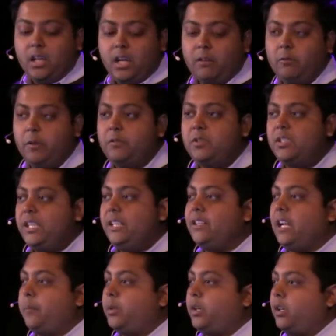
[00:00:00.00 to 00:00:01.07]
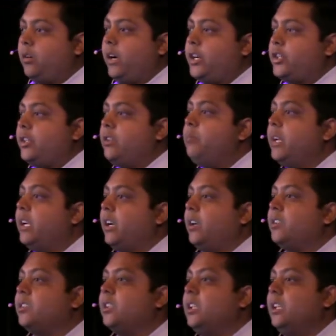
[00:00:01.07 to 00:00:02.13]
And we've seen that progression
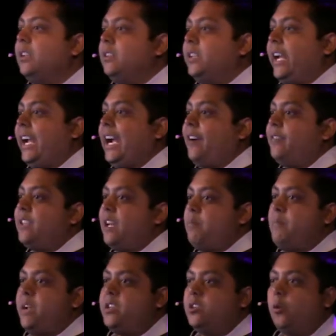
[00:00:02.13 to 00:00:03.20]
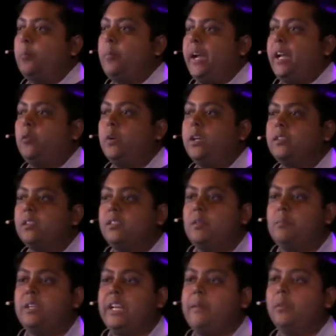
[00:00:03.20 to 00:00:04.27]
because they have that mental bandwidth.
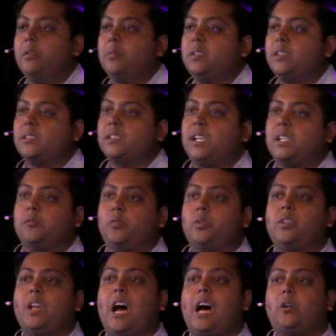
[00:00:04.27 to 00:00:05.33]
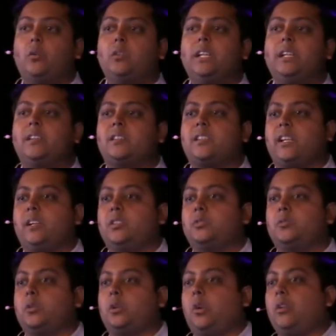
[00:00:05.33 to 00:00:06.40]
They've been able to be successful not only in a sales
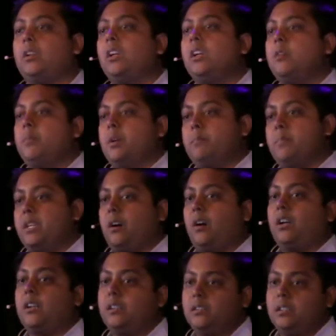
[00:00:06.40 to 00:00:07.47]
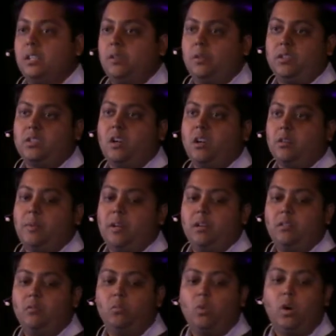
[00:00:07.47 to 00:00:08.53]
role, but beyond. And I want to talk
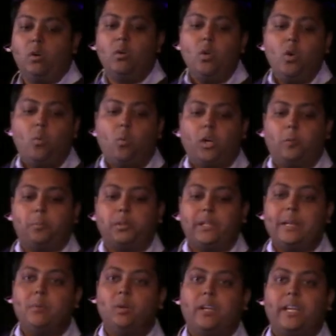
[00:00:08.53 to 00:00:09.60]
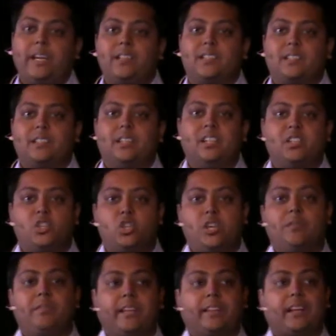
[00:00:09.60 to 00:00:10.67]
about what our playbook is in
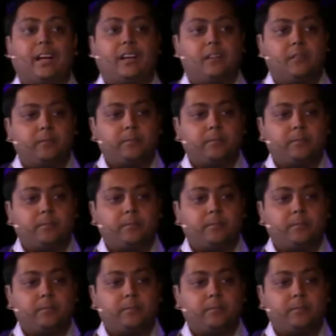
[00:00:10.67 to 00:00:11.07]
achieving that.